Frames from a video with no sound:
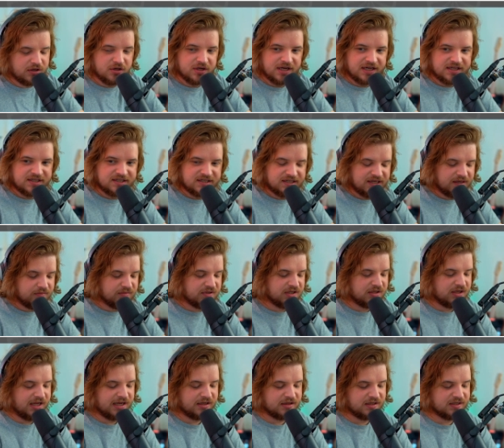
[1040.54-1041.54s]
you guys seem
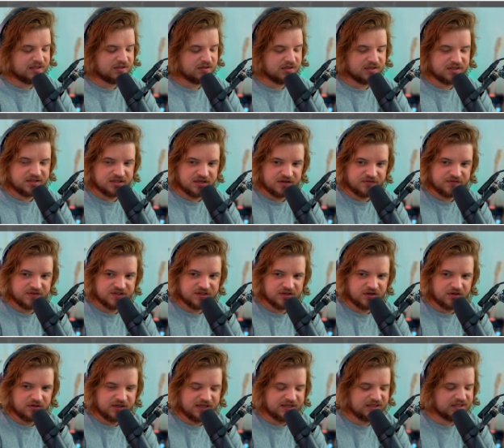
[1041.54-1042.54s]
to like this sort of stuff.
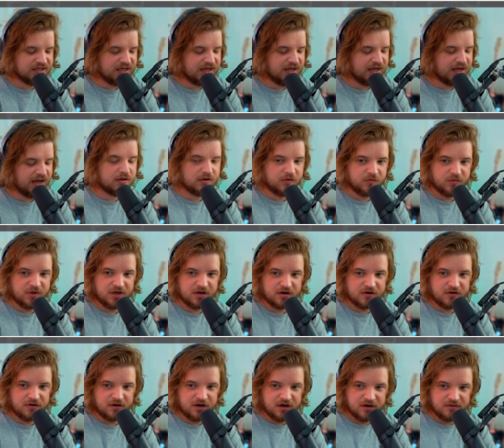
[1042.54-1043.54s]
So let's see, commit
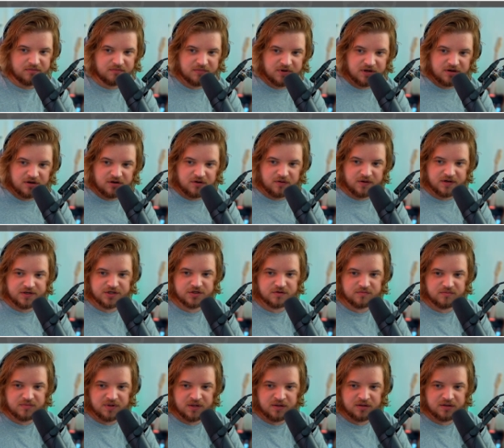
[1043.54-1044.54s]
crime
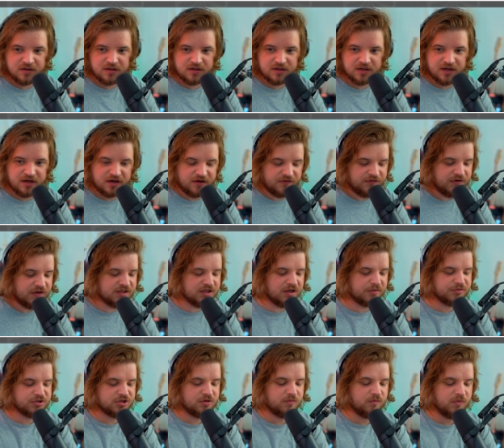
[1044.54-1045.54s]
question mark. Uh, first
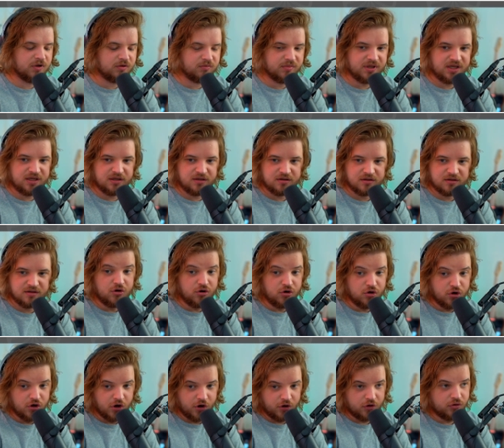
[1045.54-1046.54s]
option will be
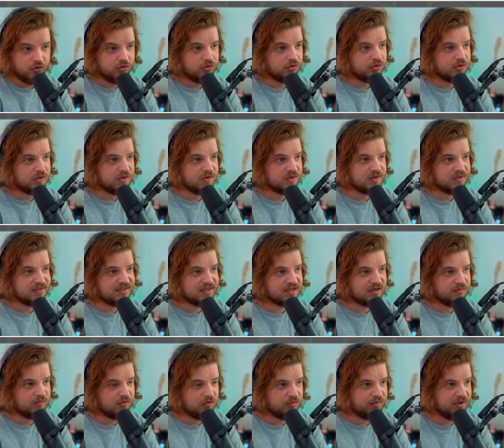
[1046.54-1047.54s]
no.
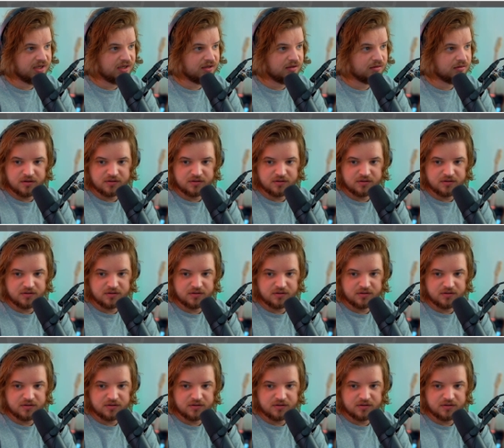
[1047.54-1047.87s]
Second will be